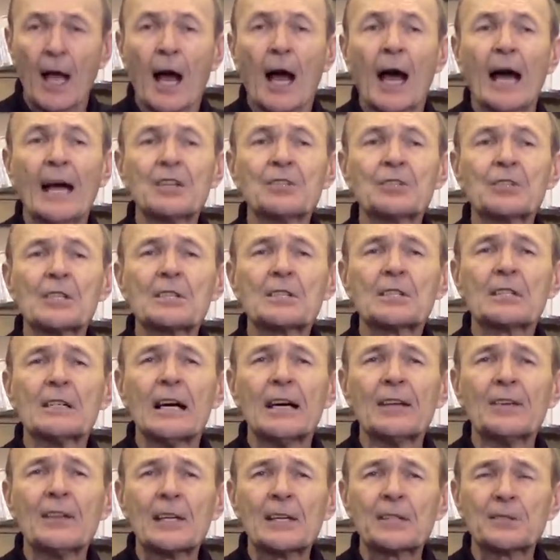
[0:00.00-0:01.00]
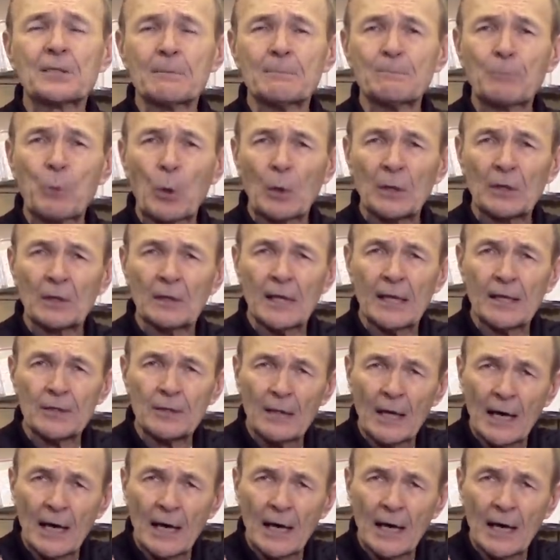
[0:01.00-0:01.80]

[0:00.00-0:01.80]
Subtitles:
I think it's important that